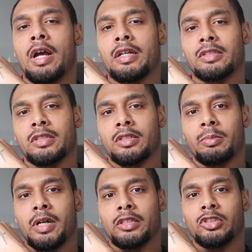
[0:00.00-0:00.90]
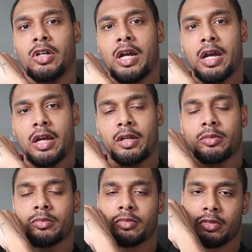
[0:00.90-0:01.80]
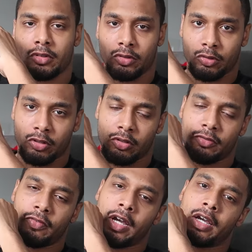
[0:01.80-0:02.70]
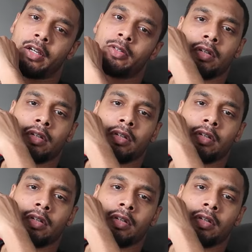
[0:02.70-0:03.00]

guys into my tribe, you know the vibe.